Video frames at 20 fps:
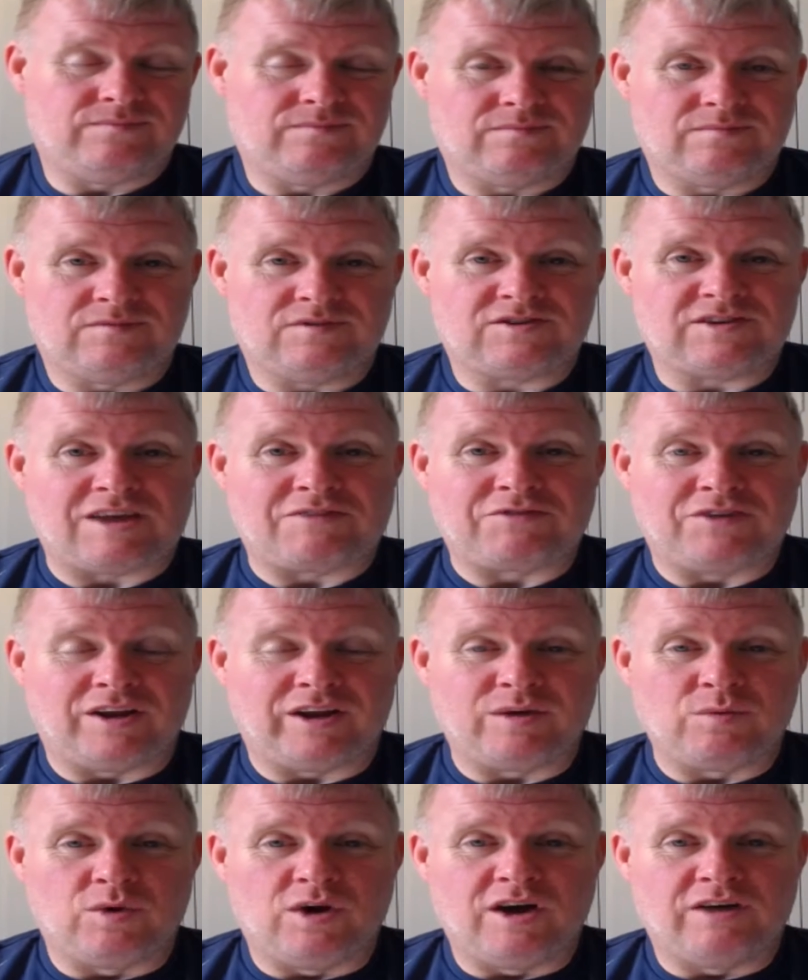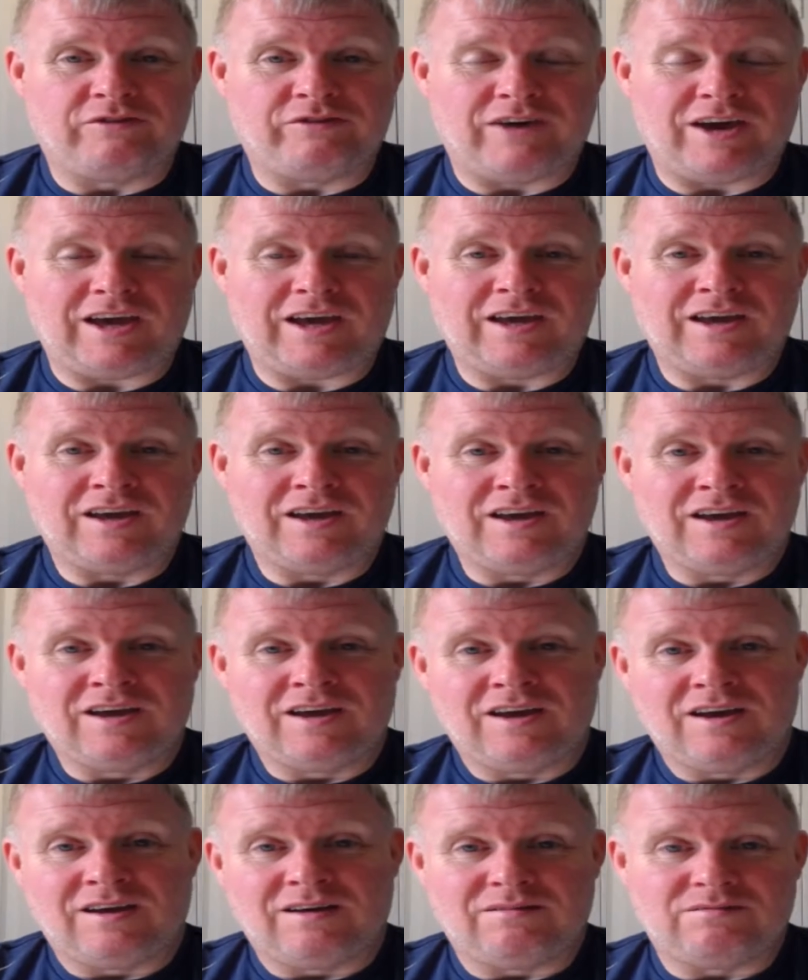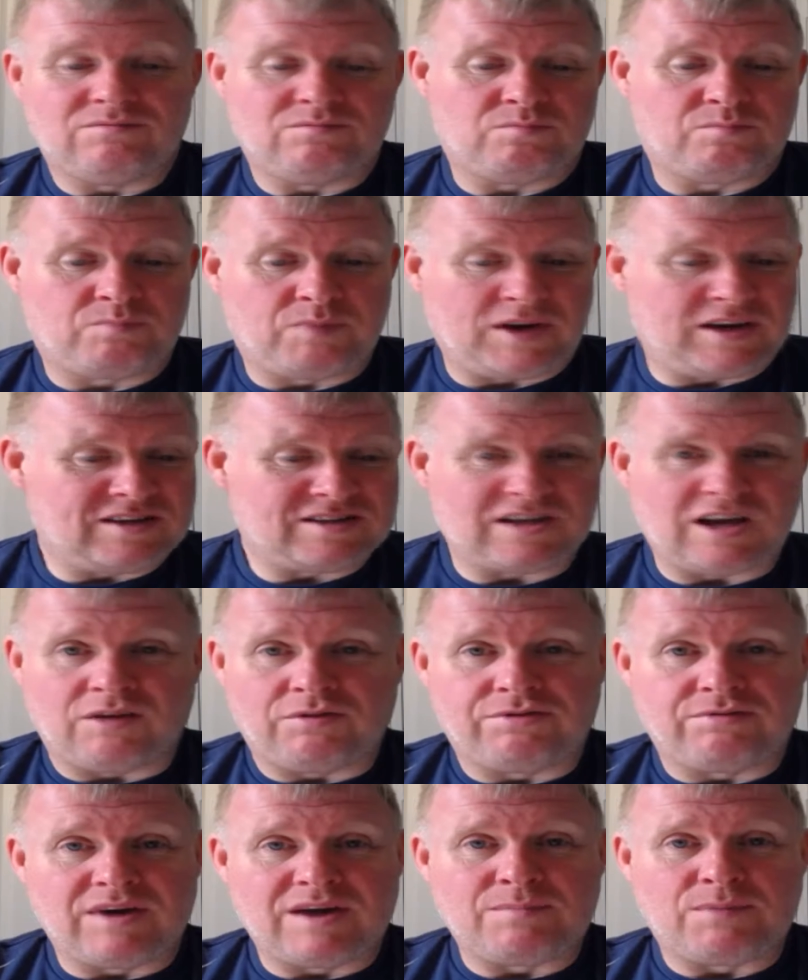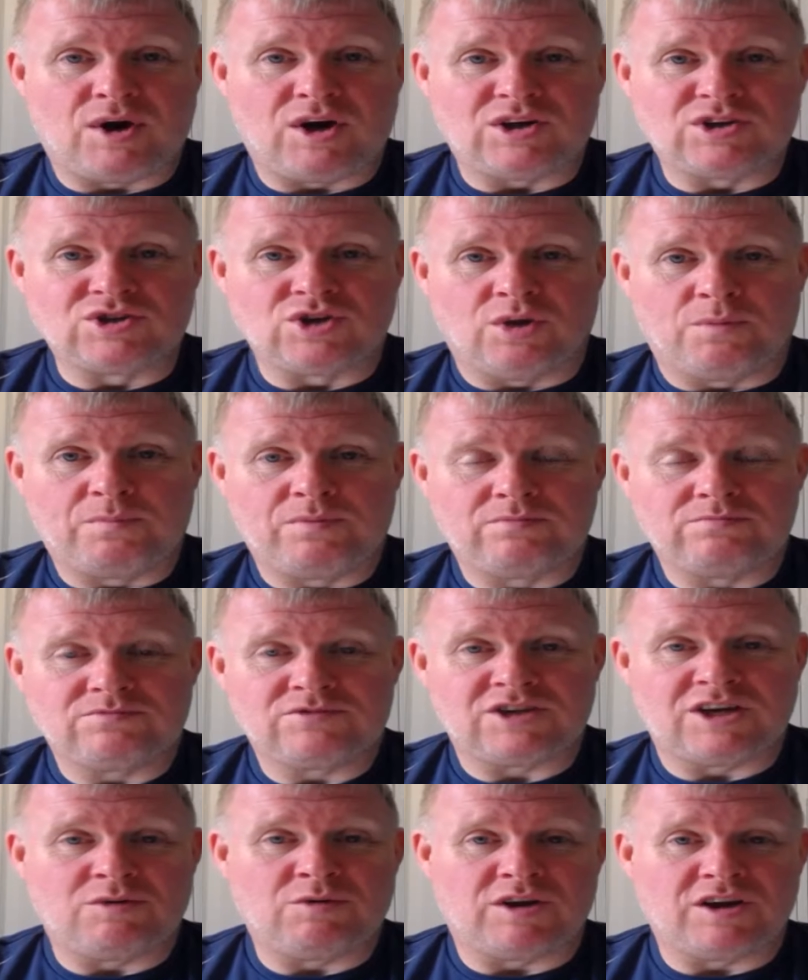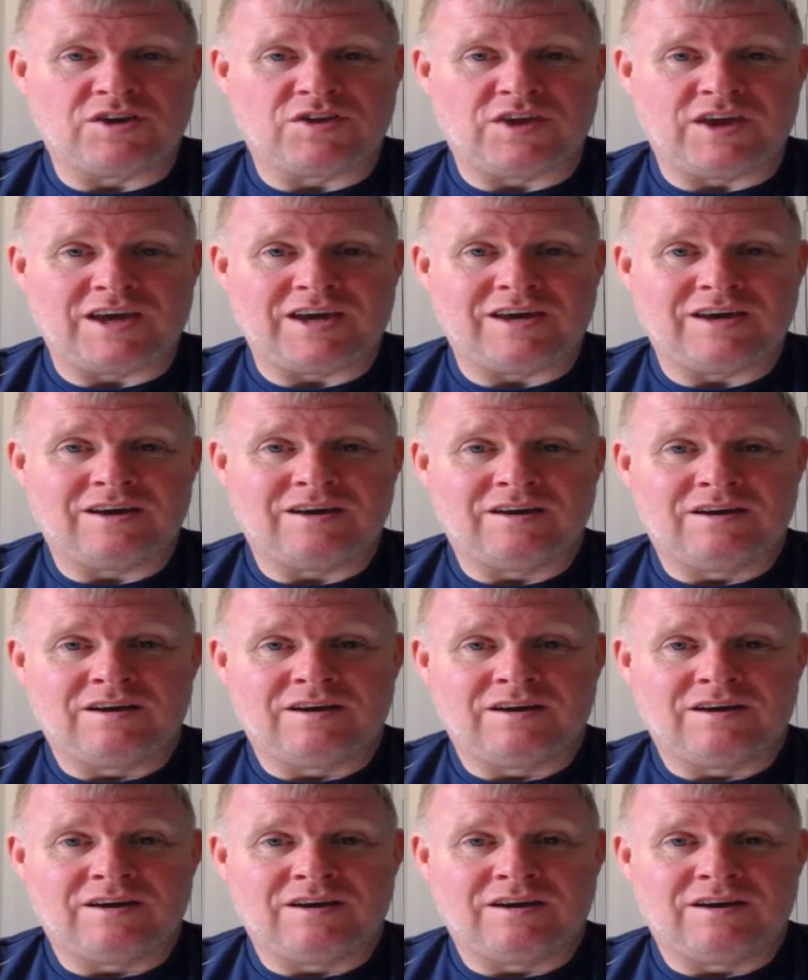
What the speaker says: It's definitely worth it. Pick yourself three bottles up, see what you think.